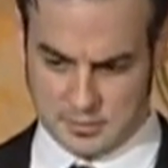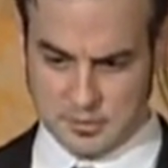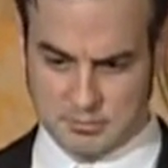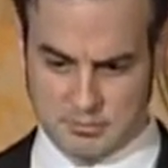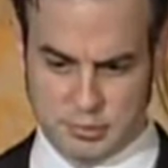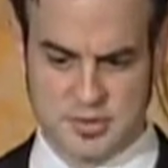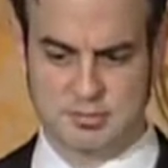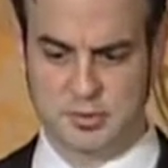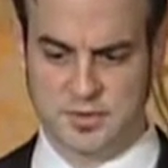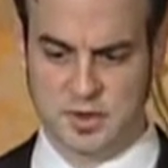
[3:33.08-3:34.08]
the
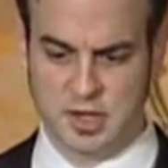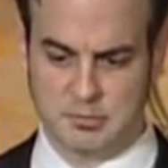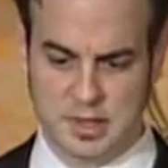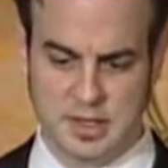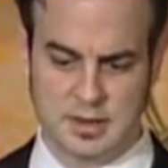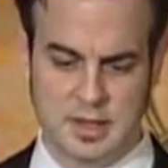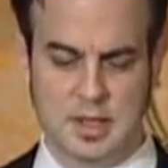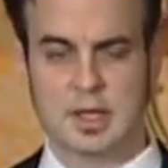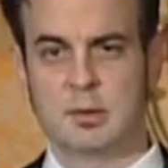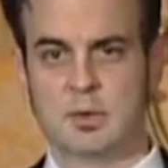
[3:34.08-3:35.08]
principles of the company.
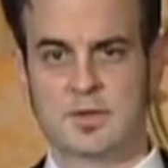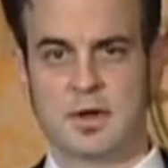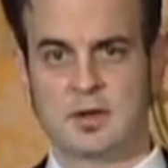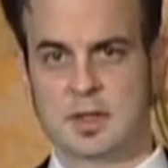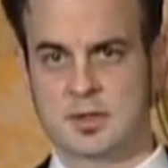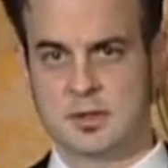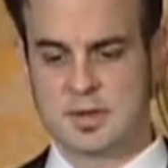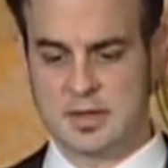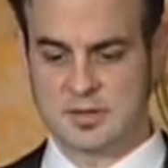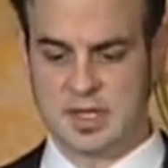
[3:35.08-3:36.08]
It was founded in
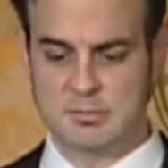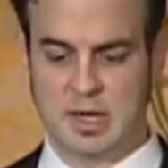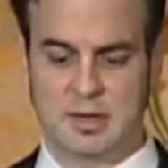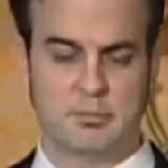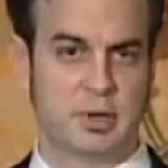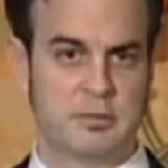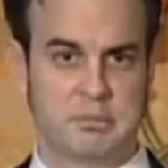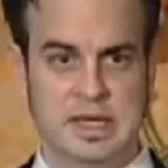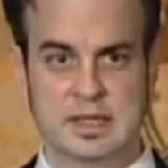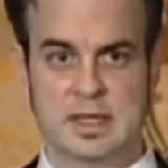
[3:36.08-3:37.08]
2008 by
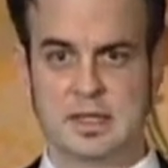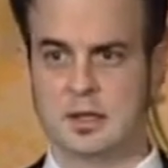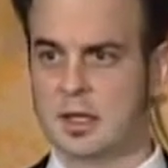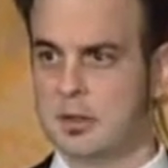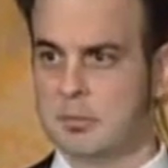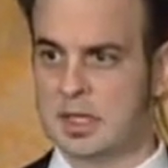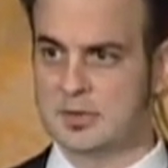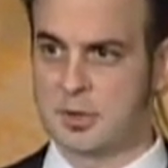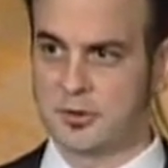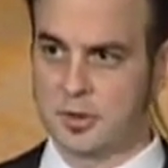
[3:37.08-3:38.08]
Brent Pinkney. Many
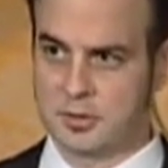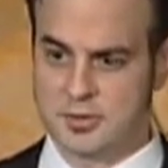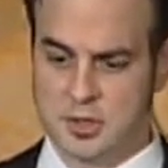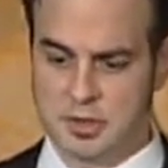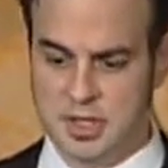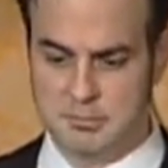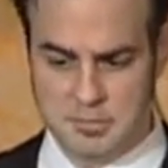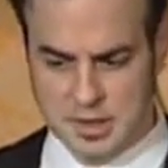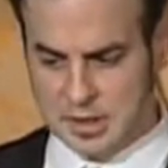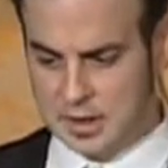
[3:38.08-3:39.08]
Smalltalkers know
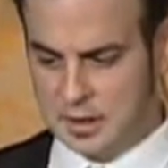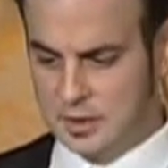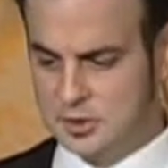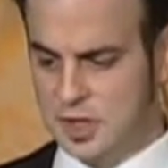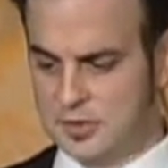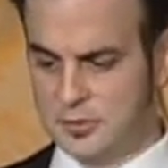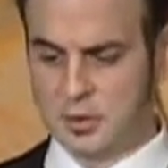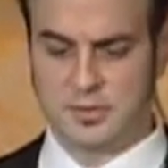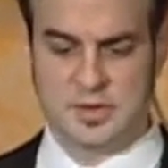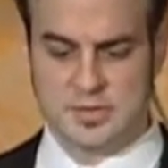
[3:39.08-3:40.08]
him. John
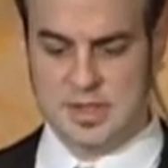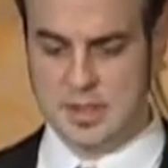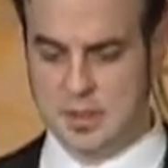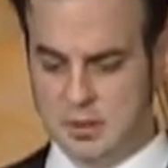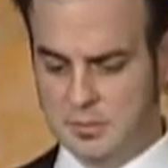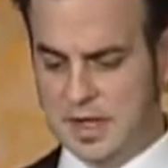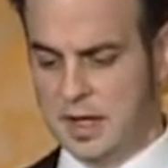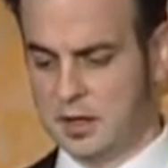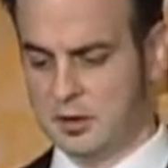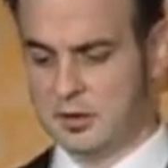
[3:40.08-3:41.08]
Sullivan, the CEO, they
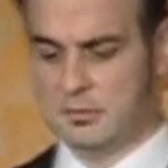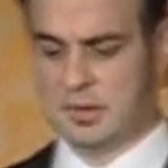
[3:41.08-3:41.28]
hired